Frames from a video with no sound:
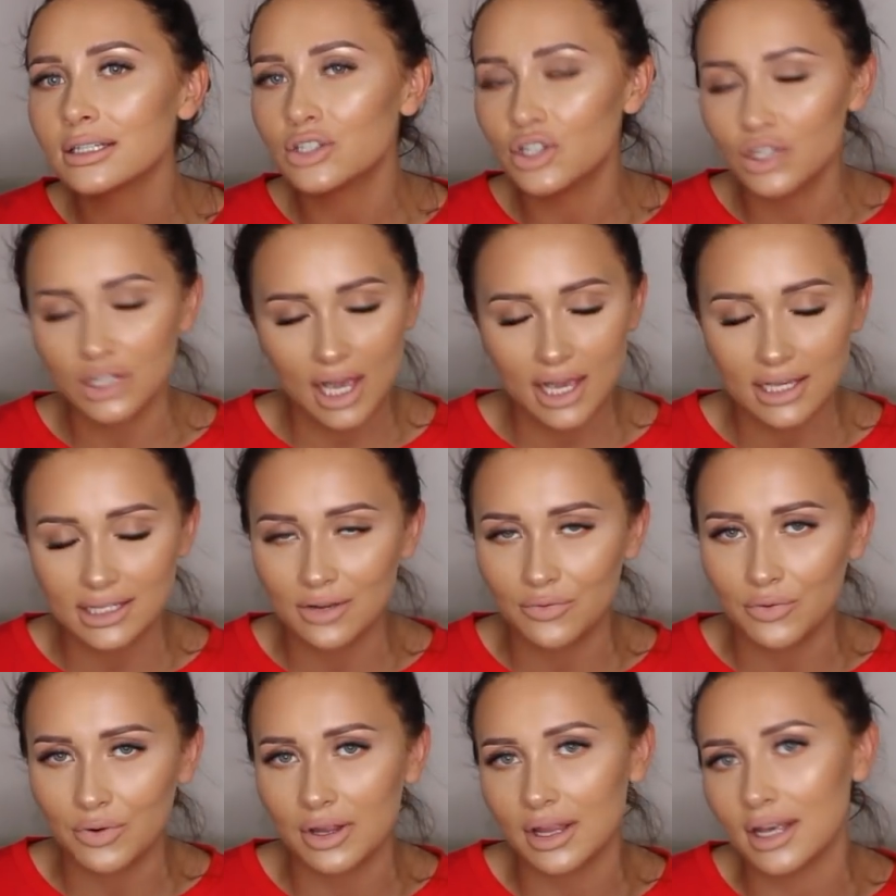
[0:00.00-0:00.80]
just get
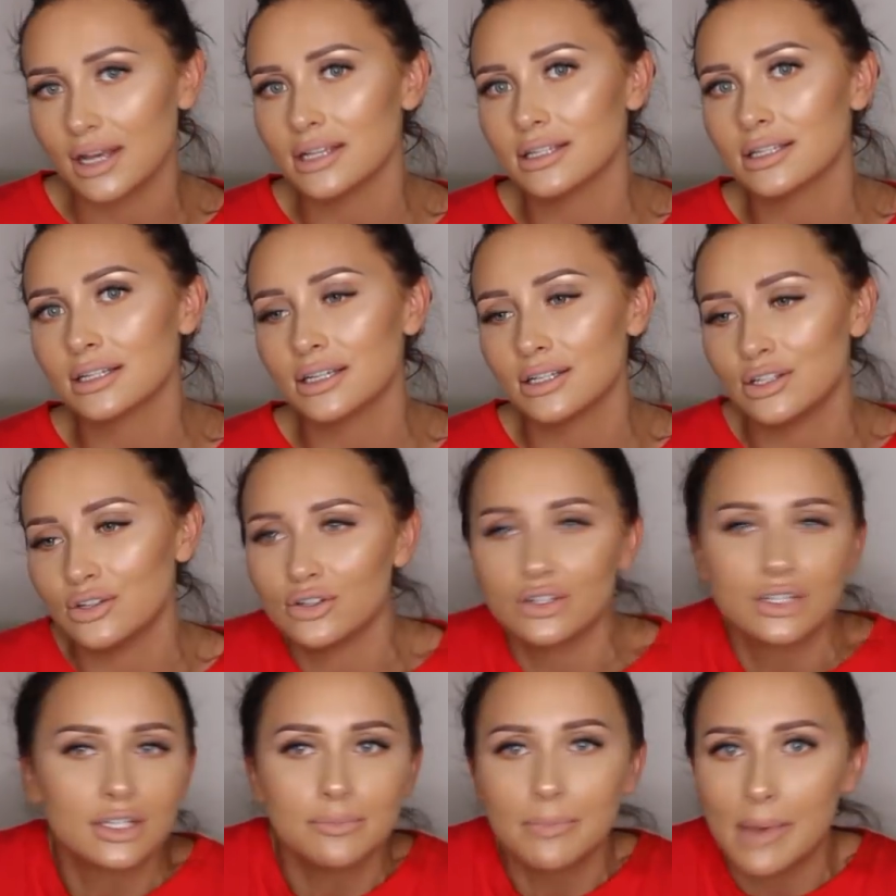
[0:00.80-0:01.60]
yourself one of these because
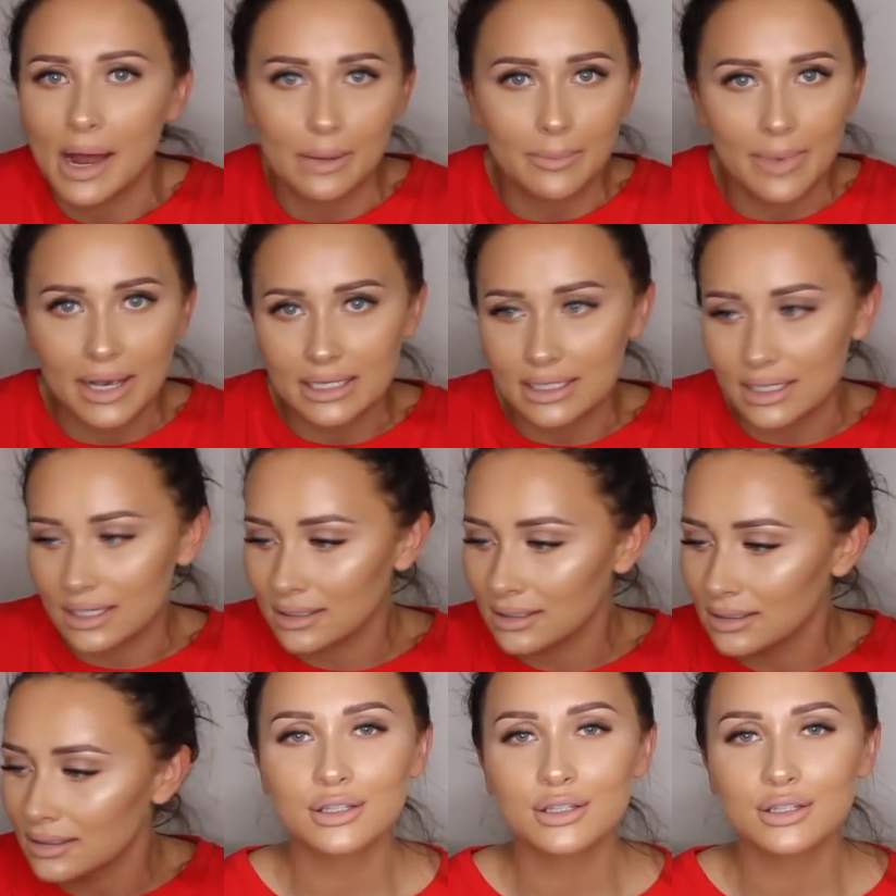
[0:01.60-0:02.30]
you just smell amazing.